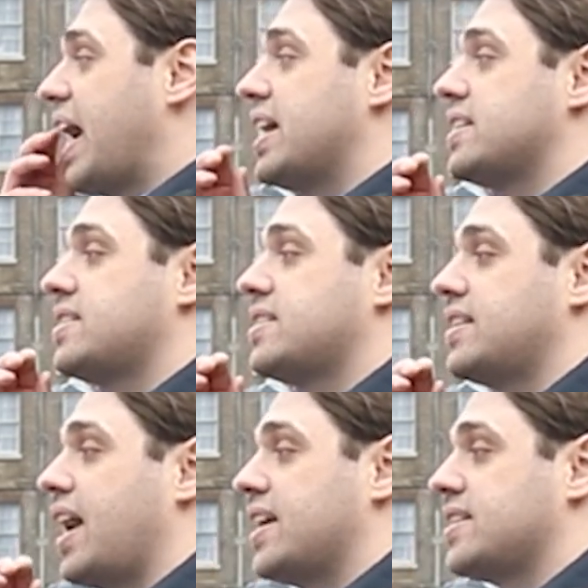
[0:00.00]

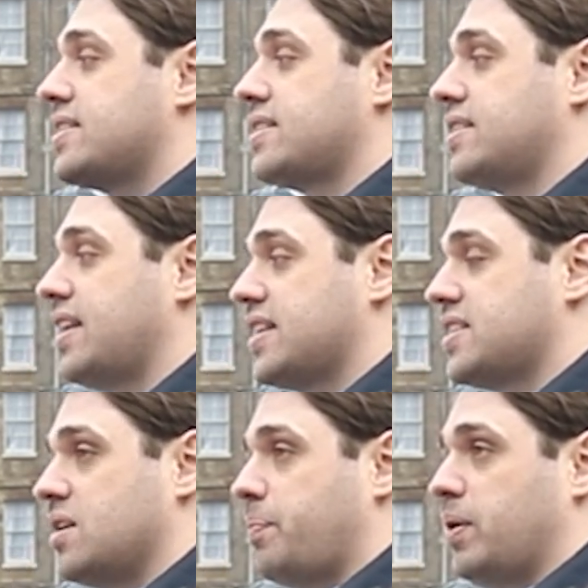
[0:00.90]

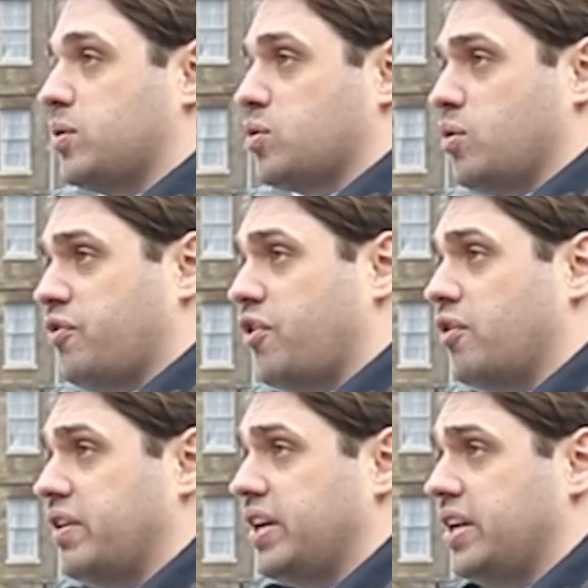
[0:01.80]
that's an appeal to
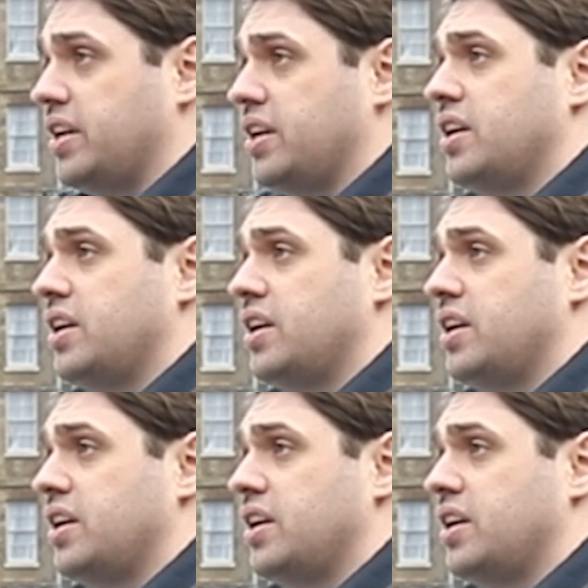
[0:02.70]
authority.